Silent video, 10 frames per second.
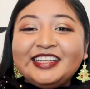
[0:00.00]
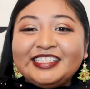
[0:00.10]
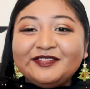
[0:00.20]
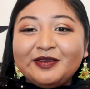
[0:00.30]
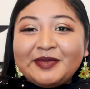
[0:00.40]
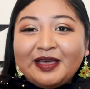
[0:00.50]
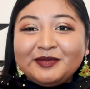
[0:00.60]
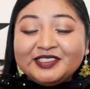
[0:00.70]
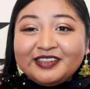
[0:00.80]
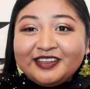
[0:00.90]
it's from
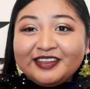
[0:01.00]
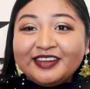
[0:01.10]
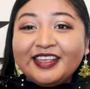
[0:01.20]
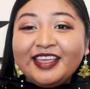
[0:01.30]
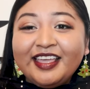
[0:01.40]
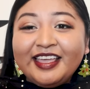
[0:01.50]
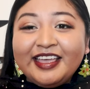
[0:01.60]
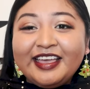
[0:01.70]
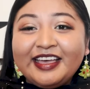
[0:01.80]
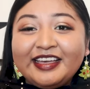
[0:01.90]
Amazon
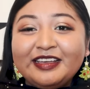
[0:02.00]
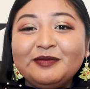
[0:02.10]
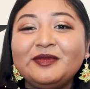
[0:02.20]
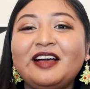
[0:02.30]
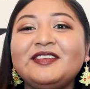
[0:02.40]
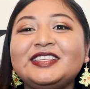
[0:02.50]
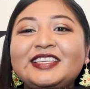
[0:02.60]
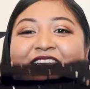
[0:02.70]
um, obviously